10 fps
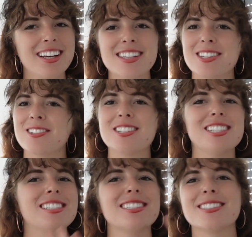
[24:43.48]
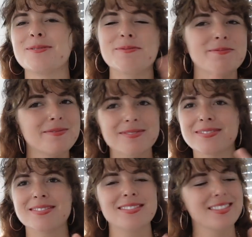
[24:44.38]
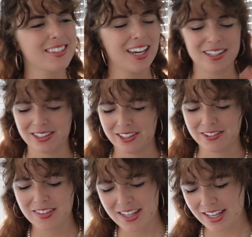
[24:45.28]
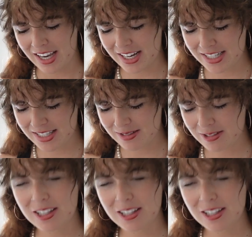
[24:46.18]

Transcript: So just, I don't know. I just